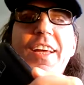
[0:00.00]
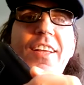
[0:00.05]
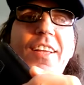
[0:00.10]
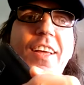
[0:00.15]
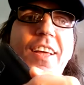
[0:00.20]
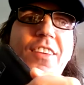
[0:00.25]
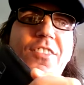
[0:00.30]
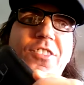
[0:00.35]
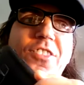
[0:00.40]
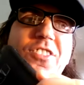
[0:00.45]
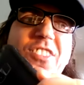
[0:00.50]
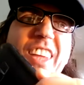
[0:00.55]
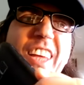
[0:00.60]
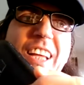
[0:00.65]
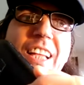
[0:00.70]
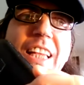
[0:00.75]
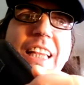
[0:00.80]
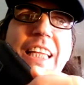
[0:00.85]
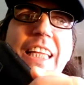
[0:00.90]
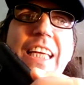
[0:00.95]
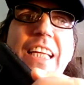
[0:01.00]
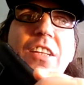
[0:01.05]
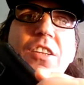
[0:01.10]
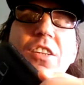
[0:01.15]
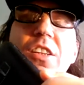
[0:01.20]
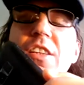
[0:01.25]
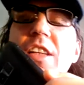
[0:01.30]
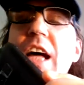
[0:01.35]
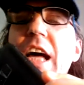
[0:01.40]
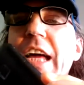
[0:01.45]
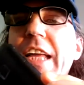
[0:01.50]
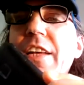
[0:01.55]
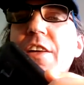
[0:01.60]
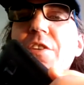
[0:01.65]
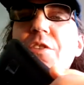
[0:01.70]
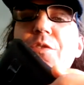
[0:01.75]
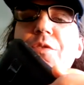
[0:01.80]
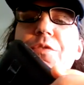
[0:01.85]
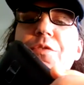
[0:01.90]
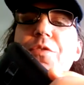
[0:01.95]
it's just like a legal kind
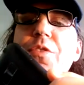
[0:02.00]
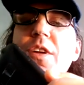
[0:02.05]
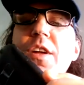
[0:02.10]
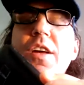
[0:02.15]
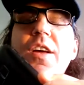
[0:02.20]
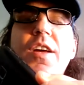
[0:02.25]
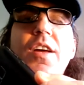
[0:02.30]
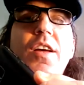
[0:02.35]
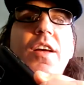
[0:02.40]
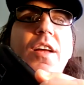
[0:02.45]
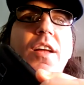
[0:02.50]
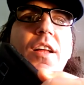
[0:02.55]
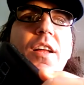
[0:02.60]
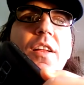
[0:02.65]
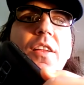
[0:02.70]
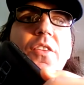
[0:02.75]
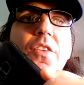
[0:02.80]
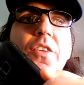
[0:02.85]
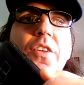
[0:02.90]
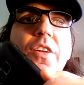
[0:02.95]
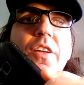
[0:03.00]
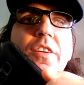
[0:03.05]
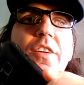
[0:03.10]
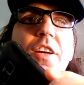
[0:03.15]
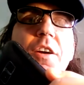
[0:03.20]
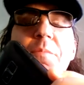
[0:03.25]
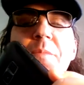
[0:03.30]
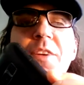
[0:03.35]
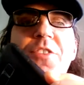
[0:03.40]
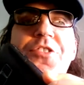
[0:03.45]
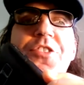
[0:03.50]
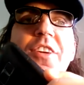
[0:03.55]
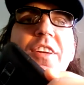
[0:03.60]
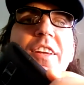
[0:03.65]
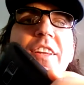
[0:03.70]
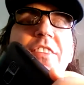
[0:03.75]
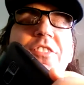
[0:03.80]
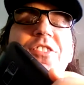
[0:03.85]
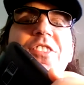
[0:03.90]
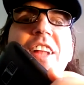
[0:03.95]
of
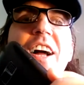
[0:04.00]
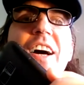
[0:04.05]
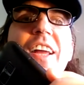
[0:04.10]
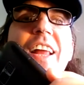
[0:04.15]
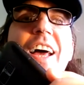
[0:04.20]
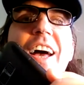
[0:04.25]
commission. It's not